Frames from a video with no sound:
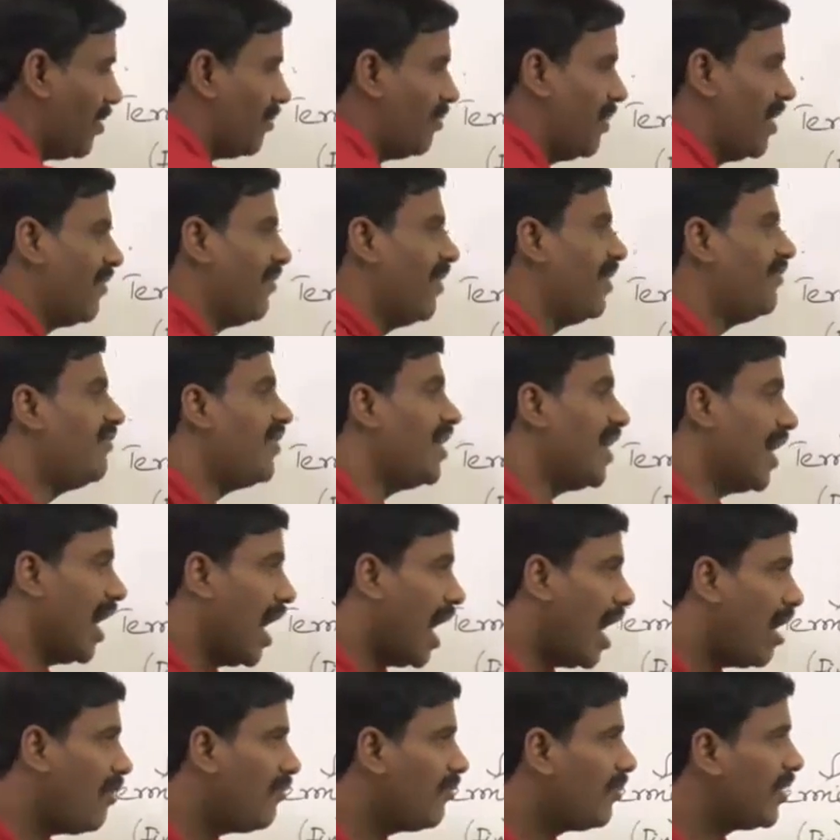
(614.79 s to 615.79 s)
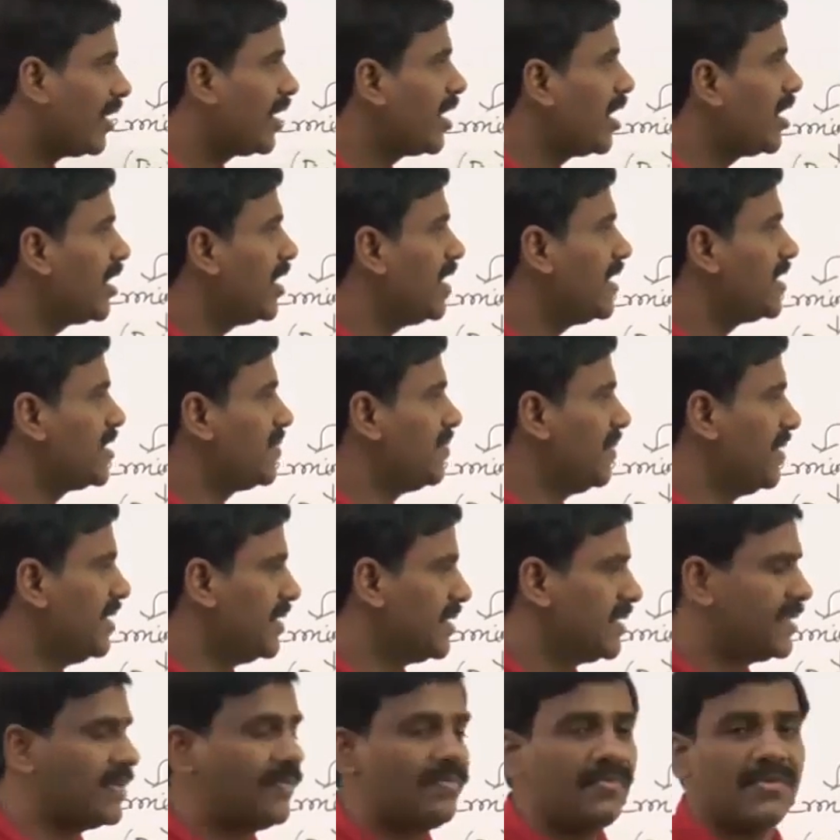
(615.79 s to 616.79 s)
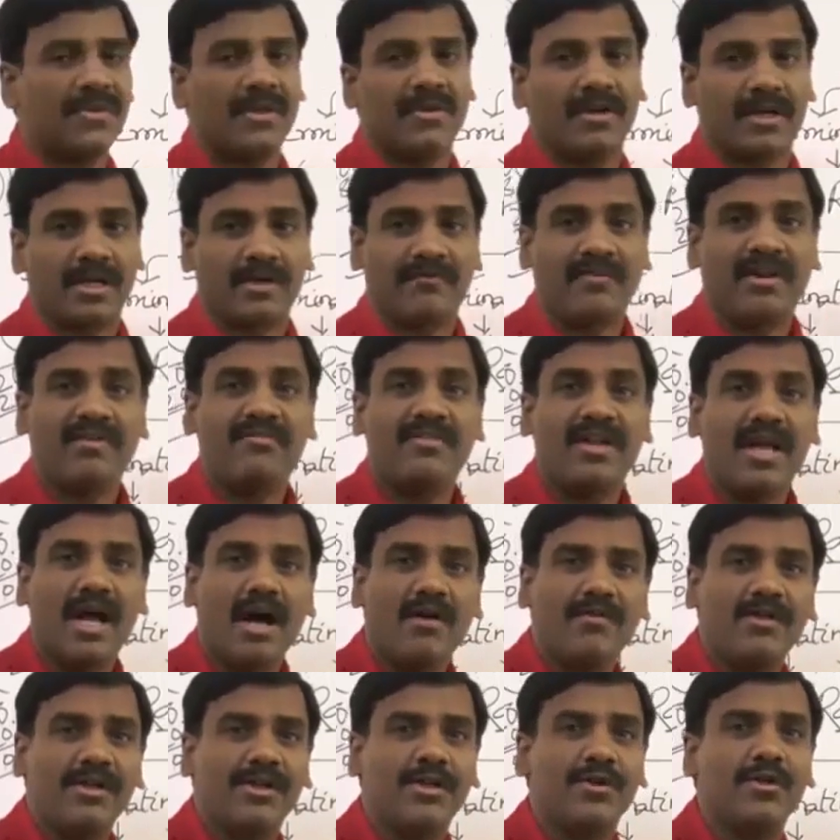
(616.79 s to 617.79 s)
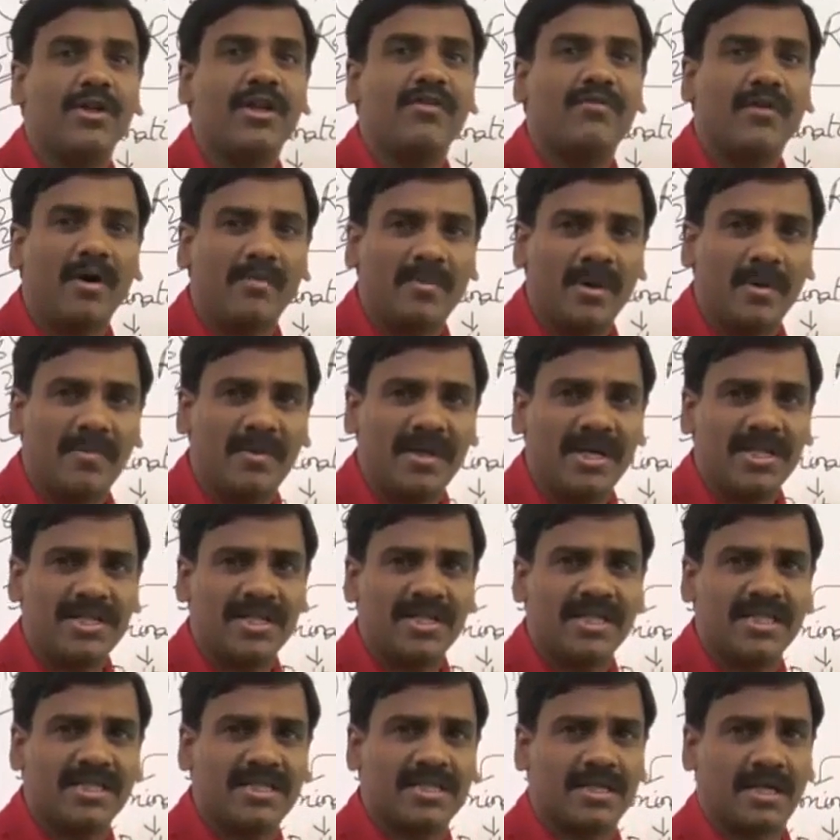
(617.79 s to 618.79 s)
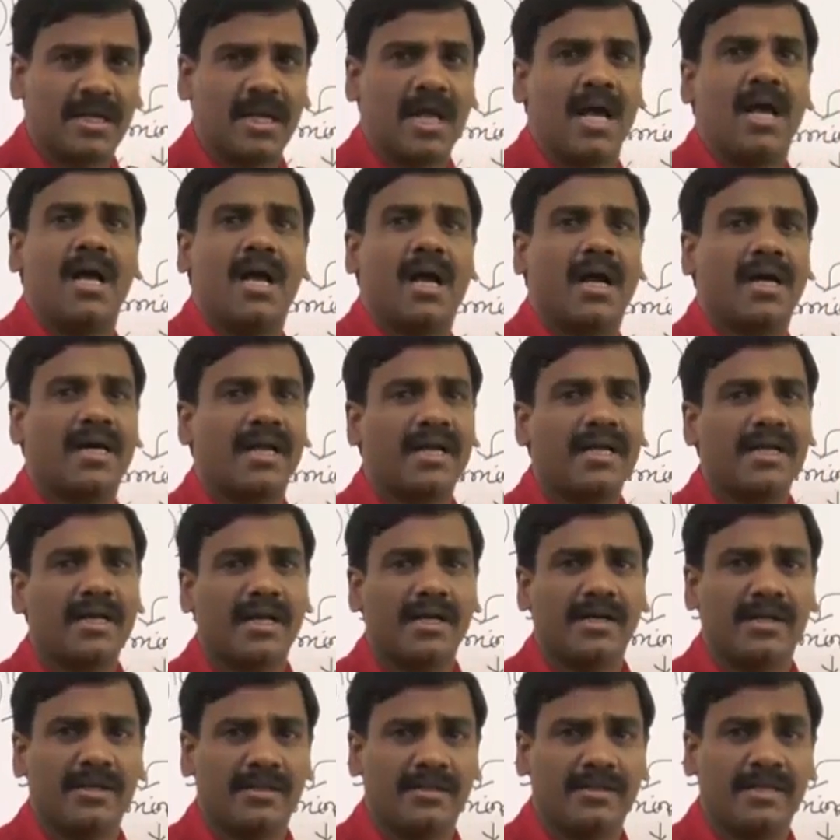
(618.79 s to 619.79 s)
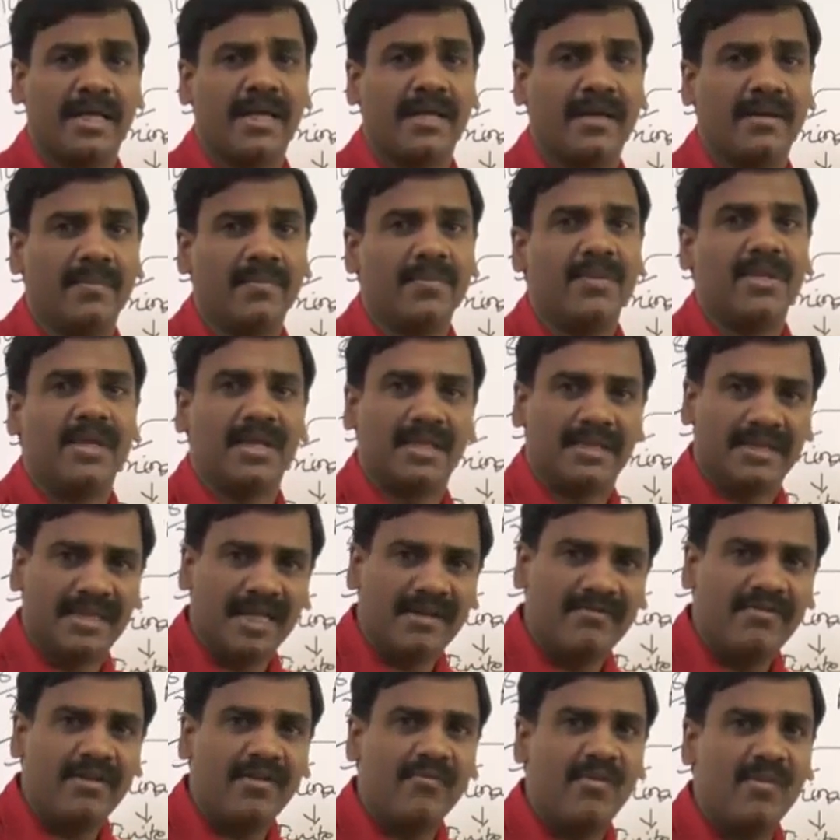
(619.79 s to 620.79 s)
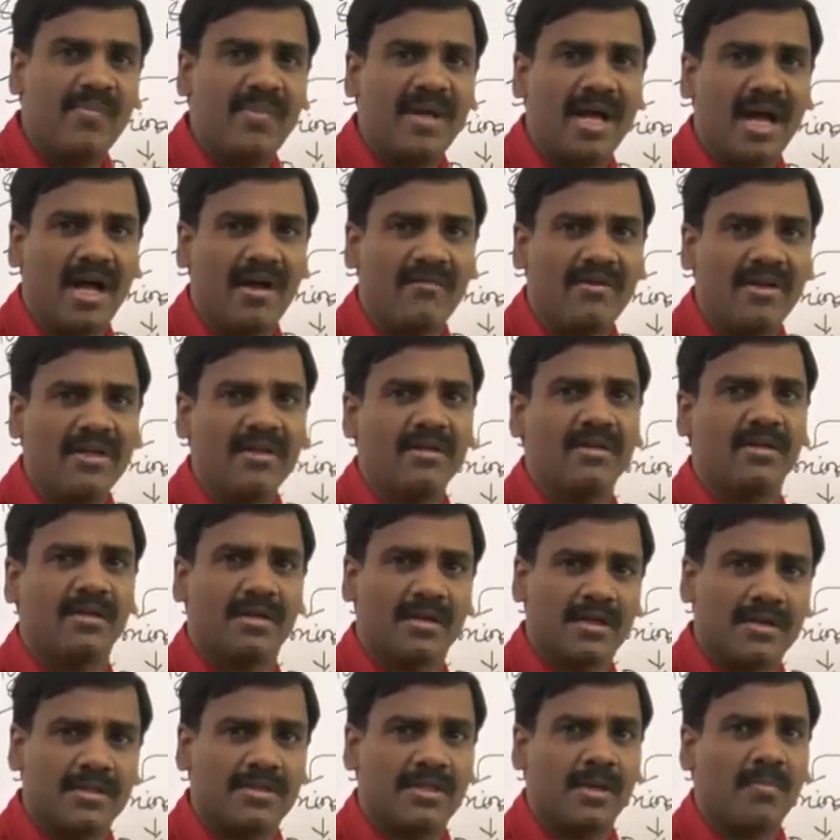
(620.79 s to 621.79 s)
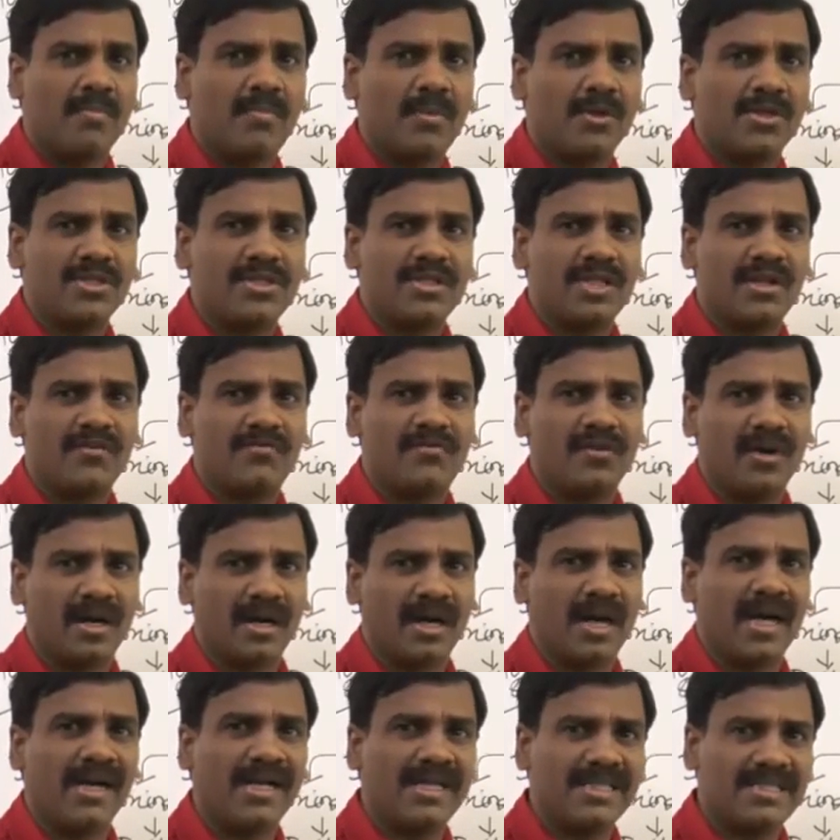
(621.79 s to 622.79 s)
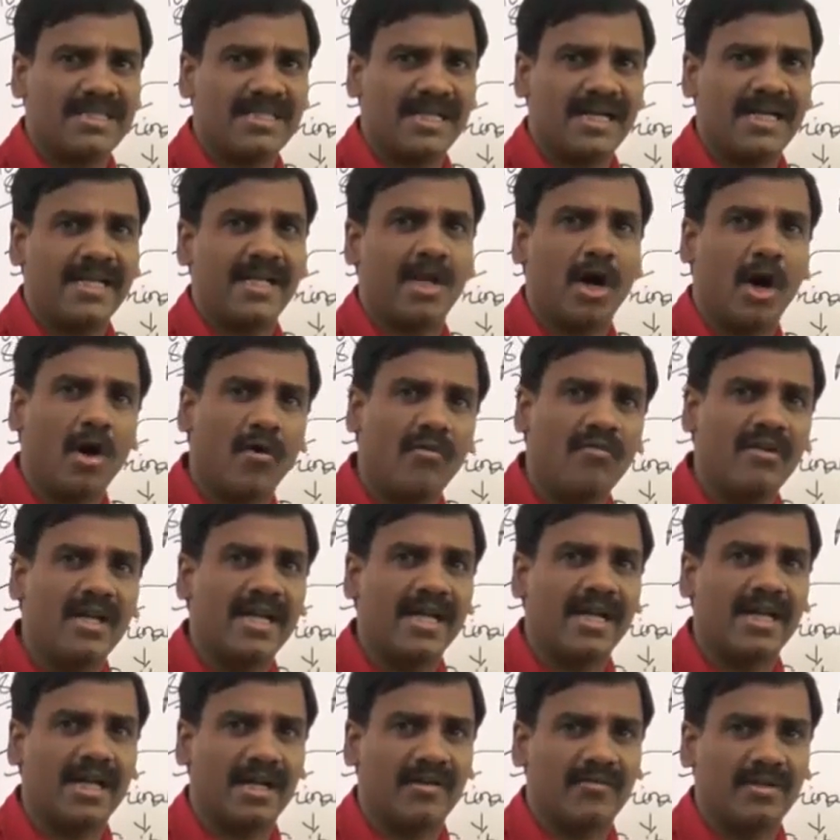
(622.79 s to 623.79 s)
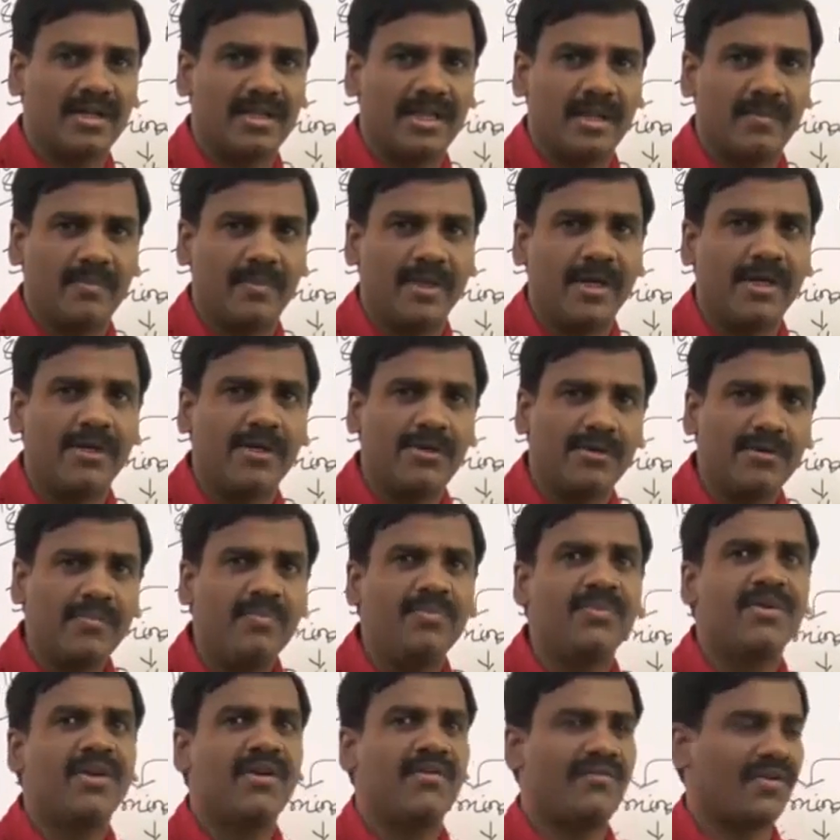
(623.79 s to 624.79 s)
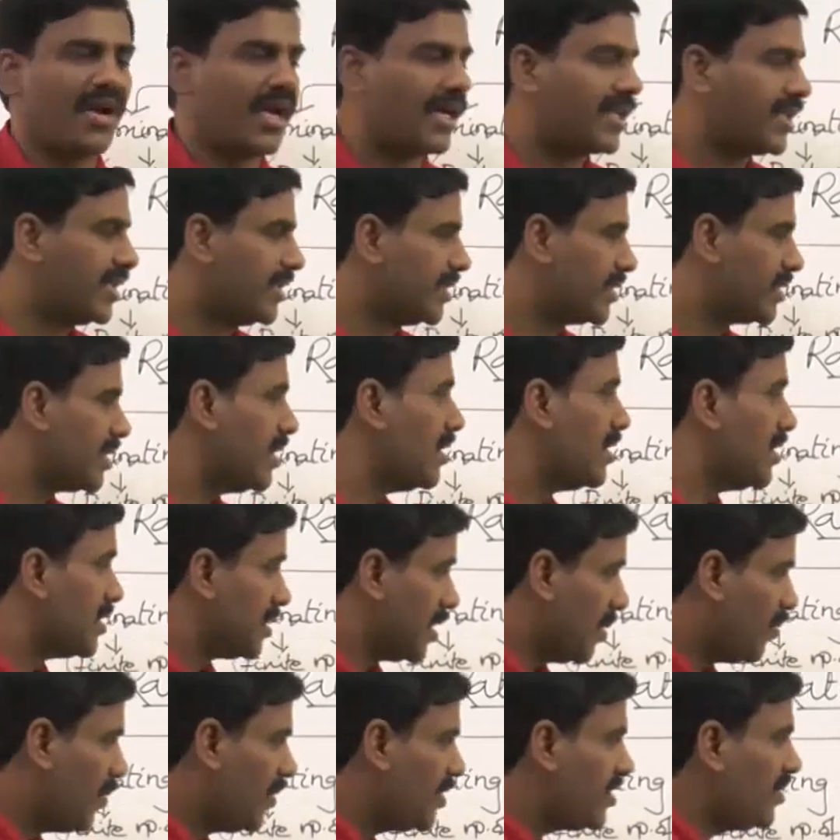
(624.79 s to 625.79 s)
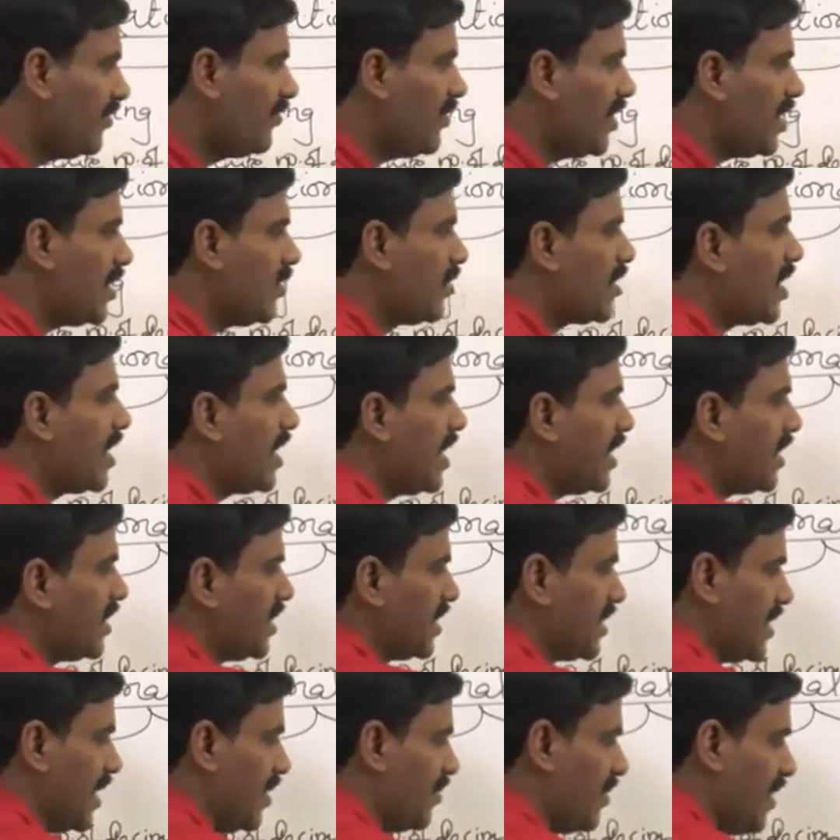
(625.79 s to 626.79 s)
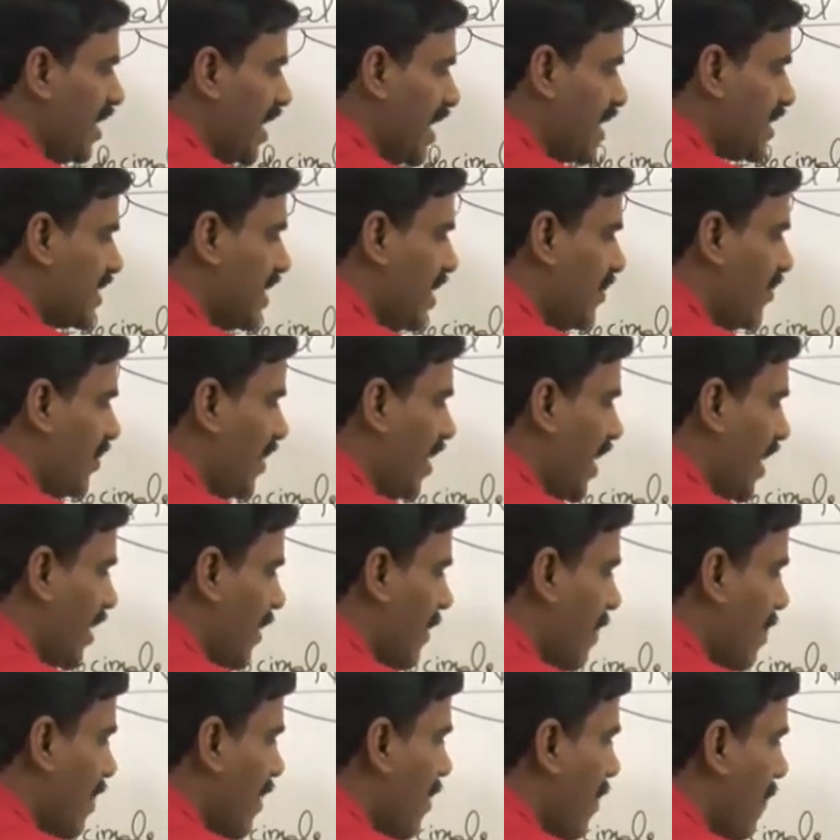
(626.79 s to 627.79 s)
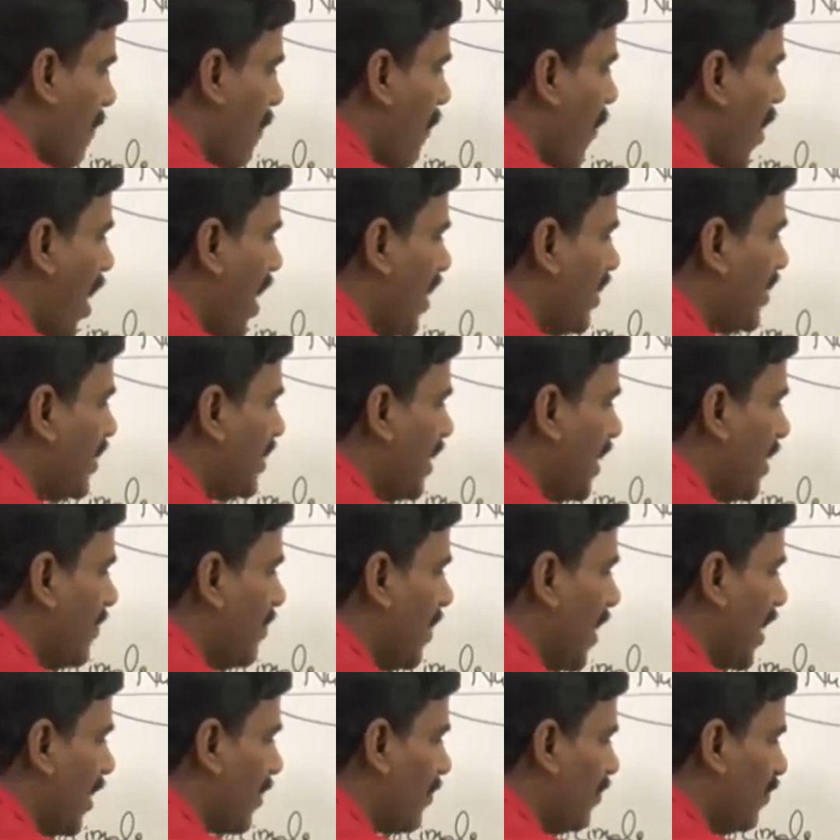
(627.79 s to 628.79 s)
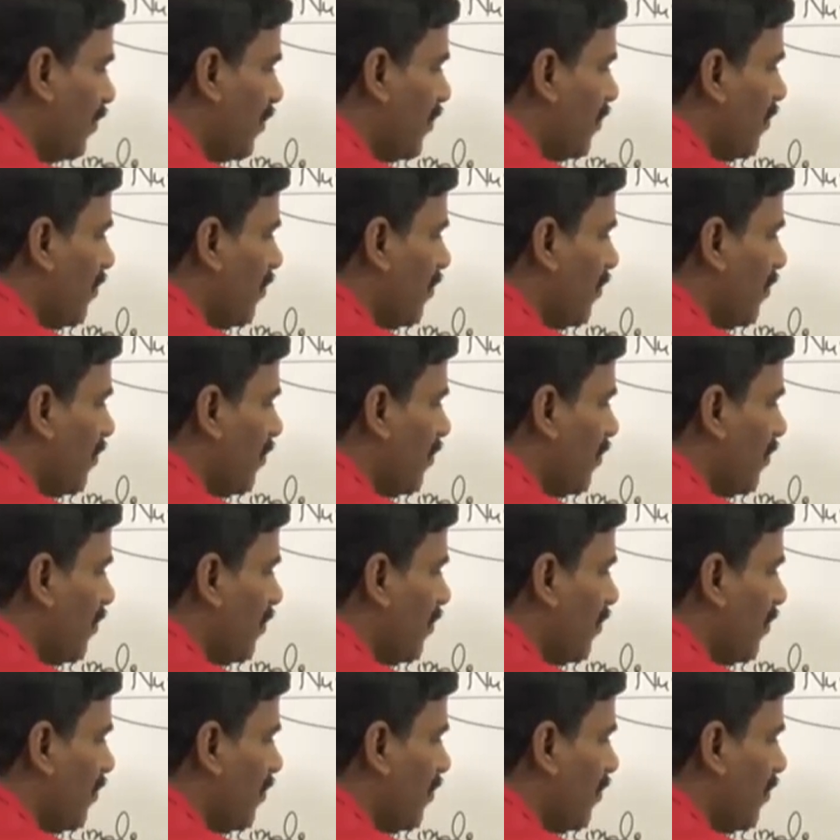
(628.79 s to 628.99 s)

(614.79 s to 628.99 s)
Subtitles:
But when we have recurring decimals, when we have the uniform repetition is occurring there, then we will be having some procedure for understanding how we can convert them into fractions. Suppose if you are looking at the same thing, example like 0.3 bar,